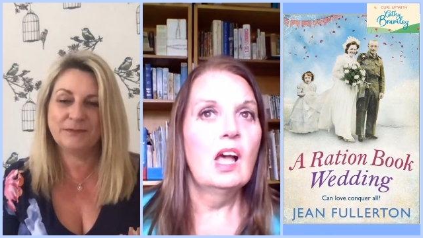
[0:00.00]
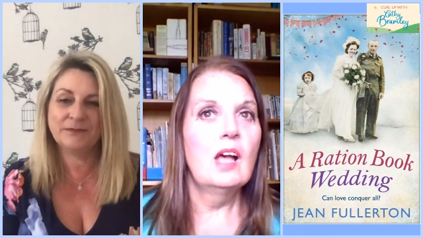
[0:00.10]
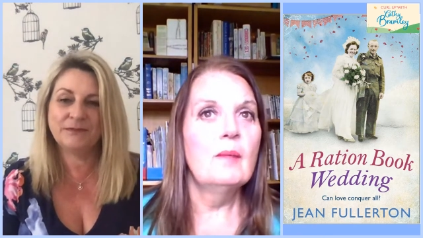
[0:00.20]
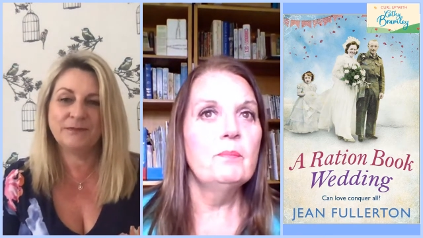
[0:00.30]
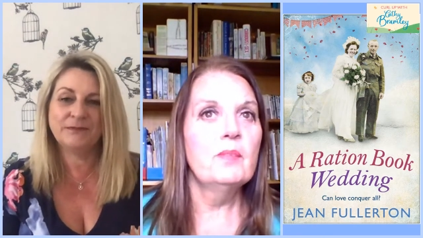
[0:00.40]

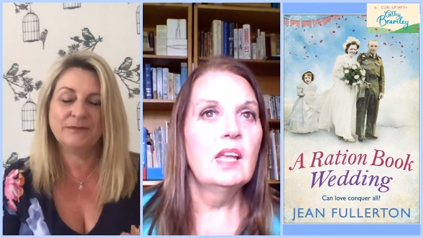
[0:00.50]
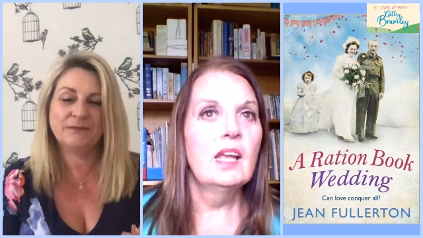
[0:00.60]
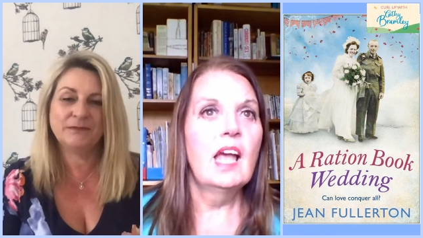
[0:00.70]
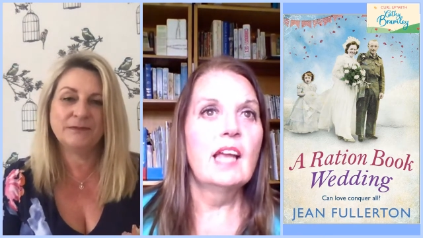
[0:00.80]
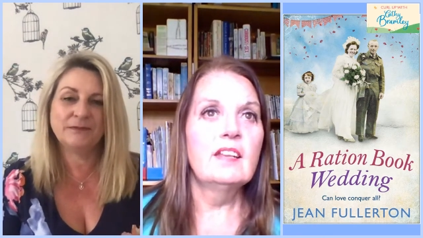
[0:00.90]
Speaker 1: um
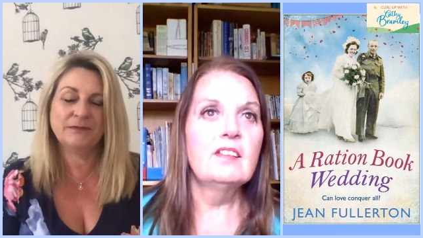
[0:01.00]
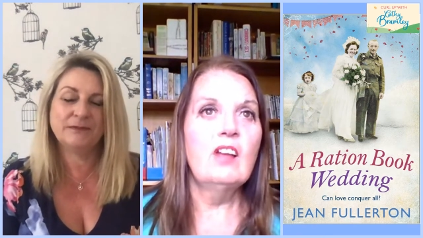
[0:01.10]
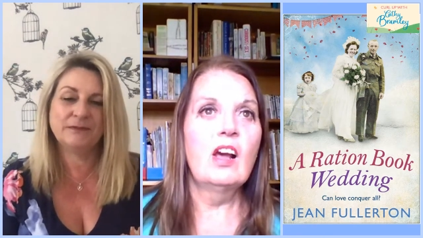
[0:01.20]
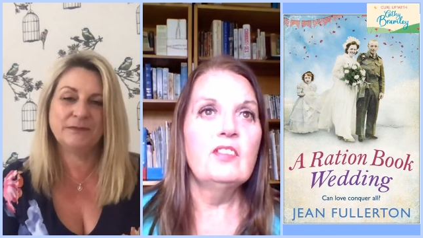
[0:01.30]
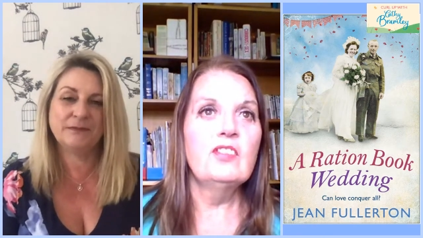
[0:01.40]
and it's
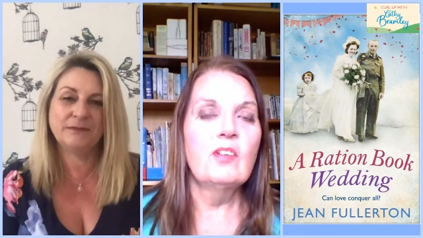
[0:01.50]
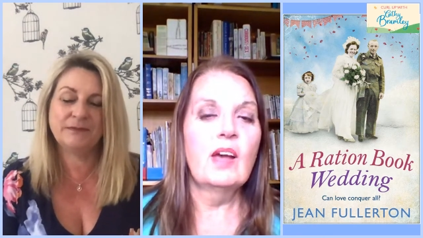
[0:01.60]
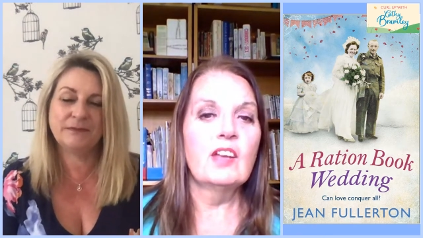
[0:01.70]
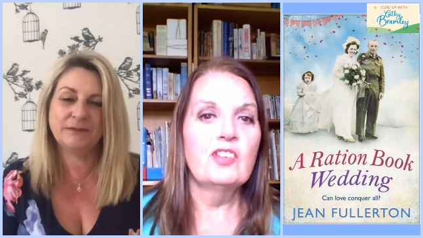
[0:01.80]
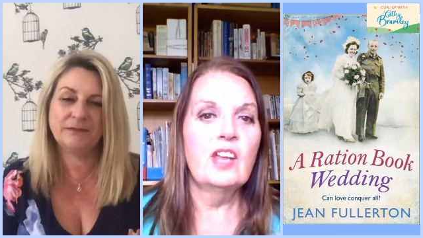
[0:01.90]
nice to
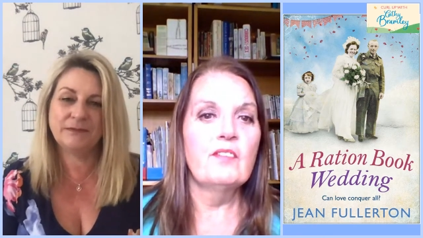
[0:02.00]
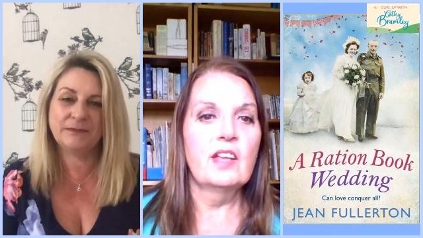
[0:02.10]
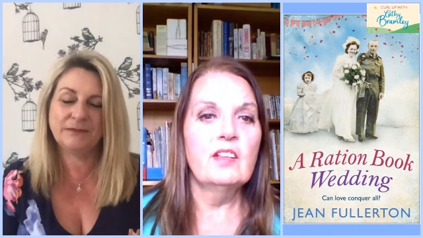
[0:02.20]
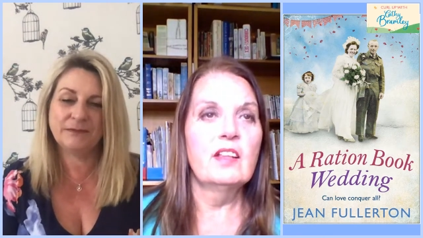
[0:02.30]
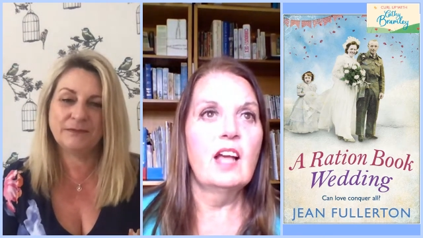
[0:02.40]
actually have
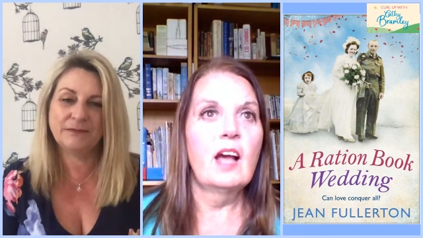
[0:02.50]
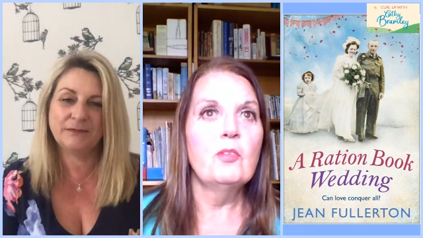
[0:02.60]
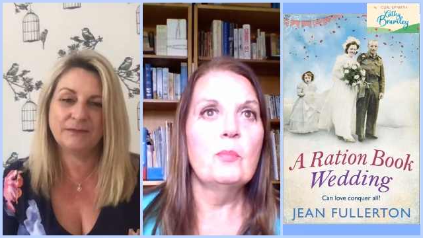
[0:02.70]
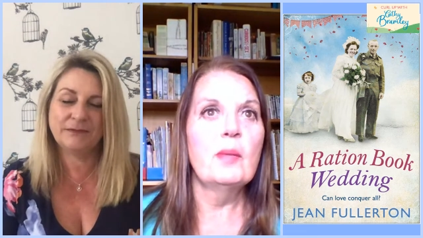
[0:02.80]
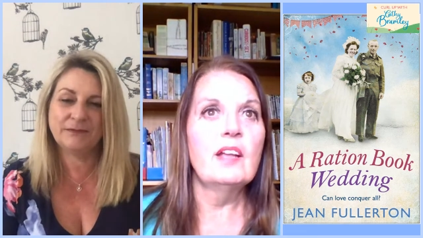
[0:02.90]
they i
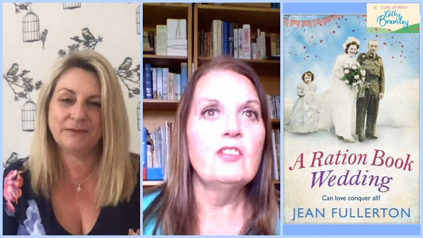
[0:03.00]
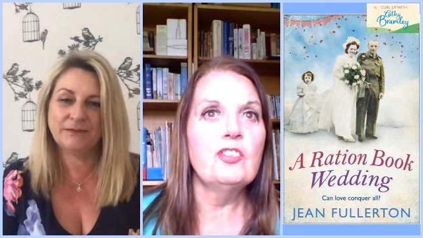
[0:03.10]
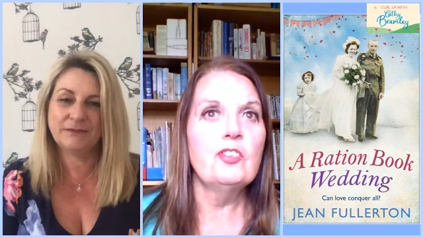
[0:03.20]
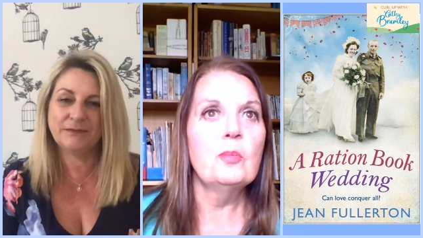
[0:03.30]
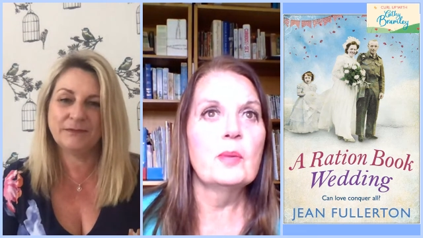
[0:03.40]
was a bit
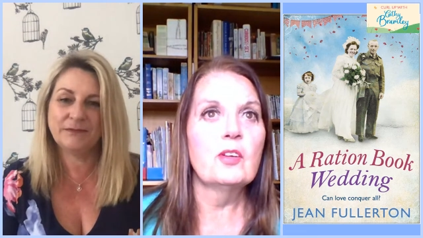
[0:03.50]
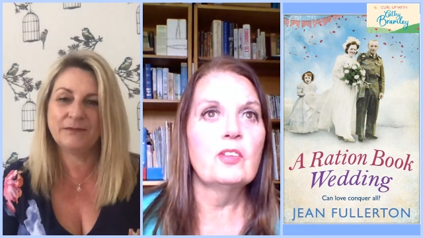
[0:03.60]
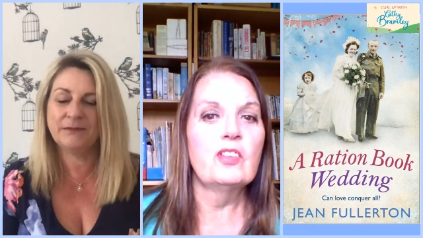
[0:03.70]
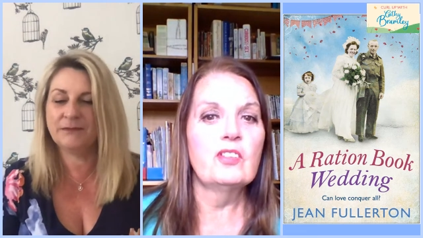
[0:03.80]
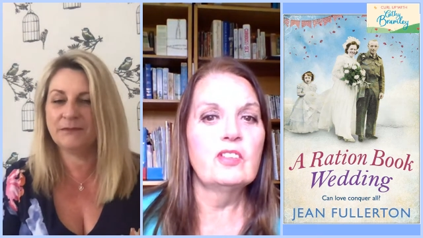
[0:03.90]
unsure
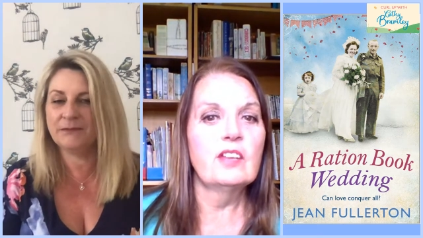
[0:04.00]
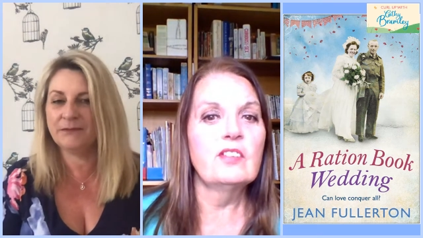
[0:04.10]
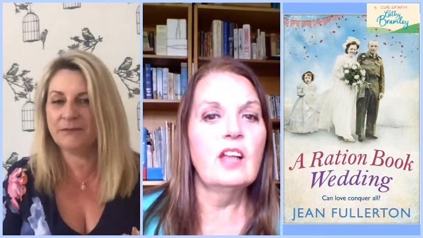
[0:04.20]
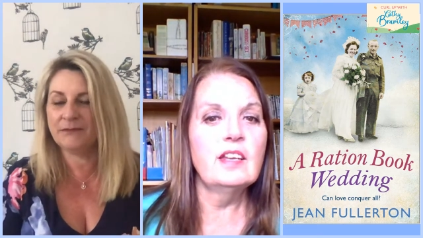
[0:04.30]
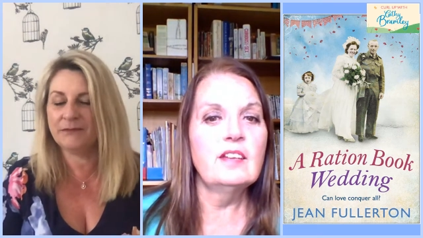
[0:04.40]
because it's
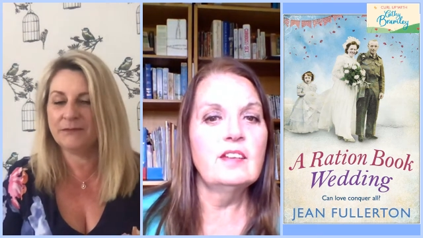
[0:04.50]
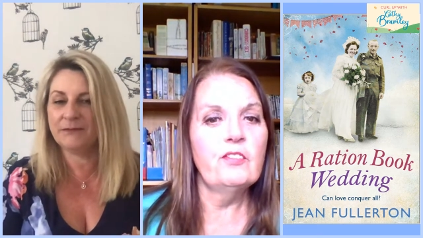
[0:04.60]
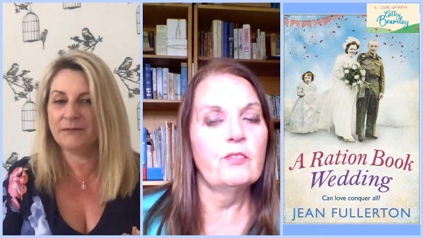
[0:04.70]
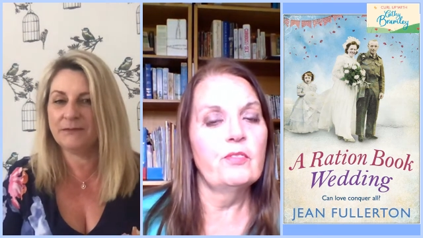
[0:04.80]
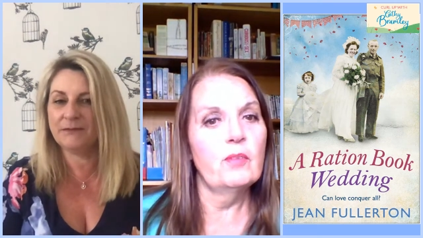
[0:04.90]
slightly
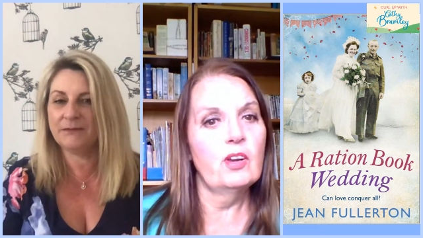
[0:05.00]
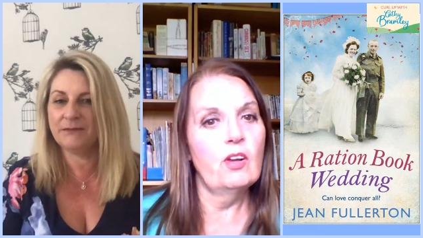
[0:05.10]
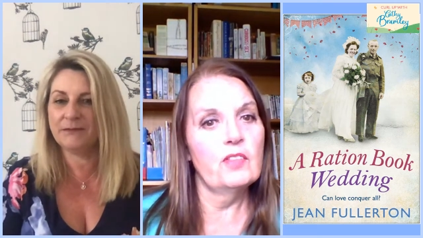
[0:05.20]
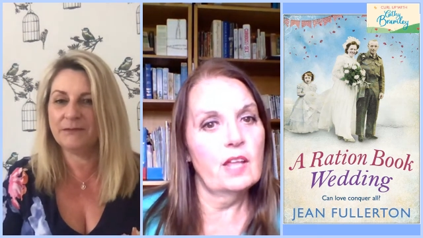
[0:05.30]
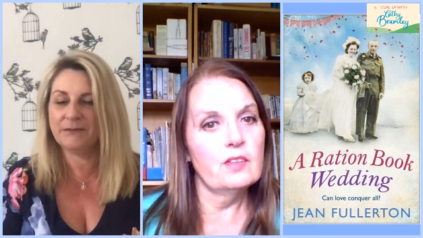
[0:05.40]
different from a
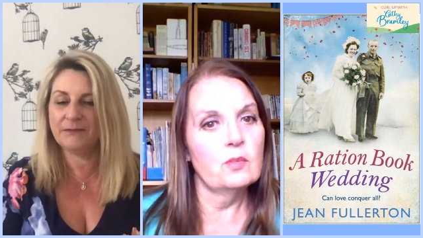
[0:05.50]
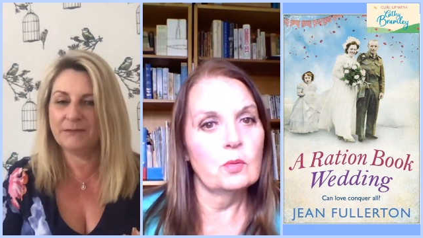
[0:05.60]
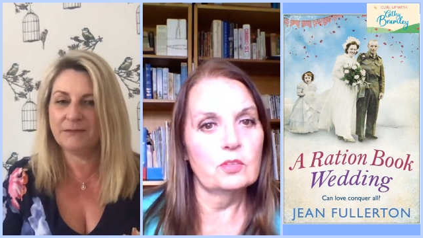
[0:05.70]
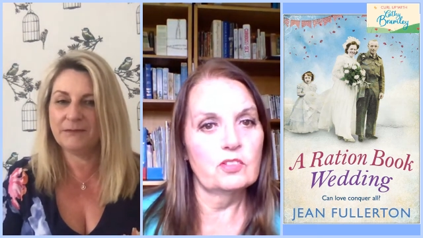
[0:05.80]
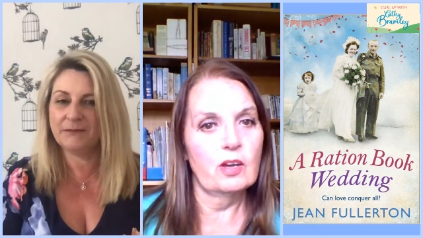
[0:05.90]
lot of the other
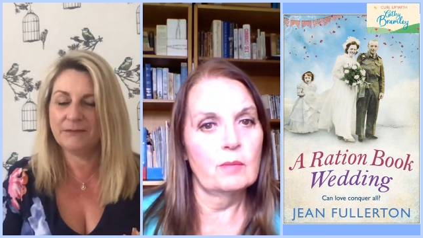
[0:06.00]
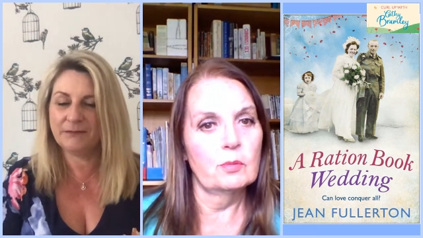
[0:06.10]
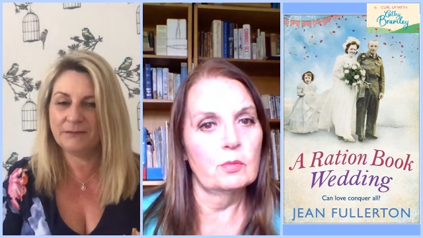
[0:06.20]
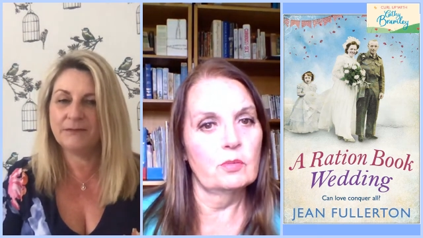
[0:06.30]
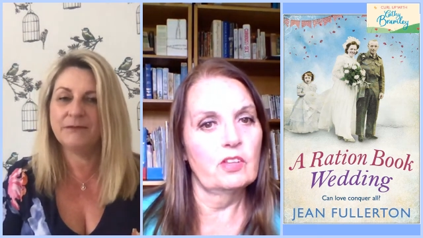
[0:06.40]
wartime
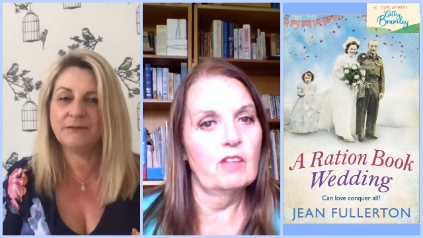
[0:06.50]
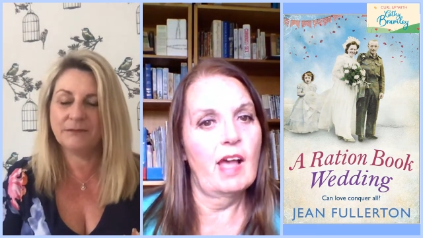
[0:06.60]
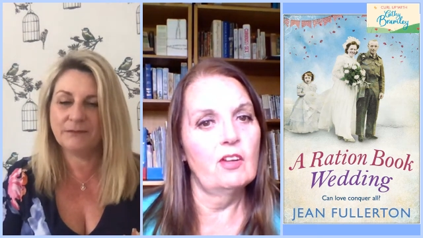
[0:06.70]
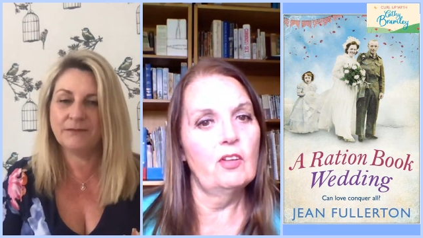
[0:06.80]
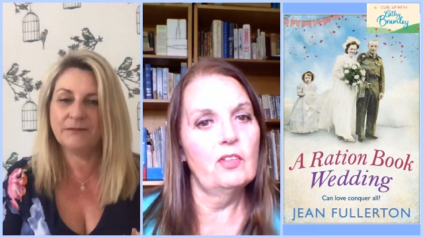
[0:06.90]
books that are
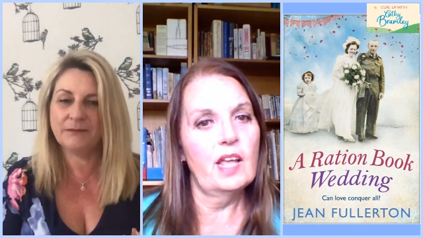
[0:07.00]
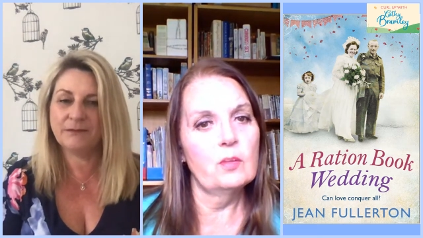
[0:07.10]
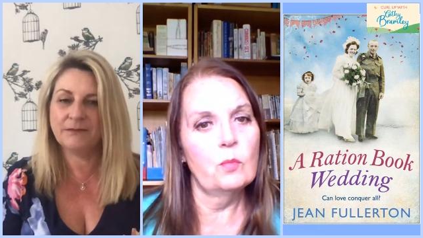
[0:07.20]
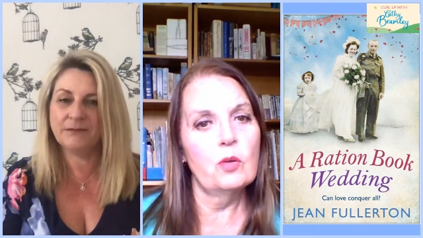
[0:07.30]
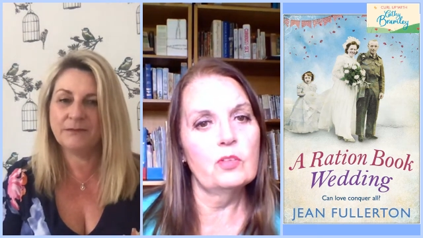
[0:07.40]
out a lot of the
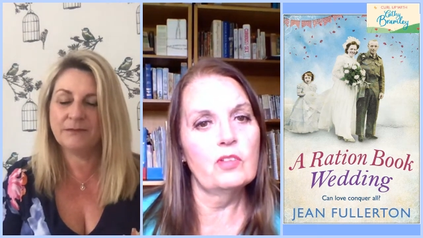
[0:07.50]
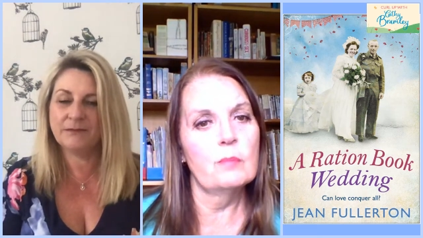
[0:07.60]
other wartime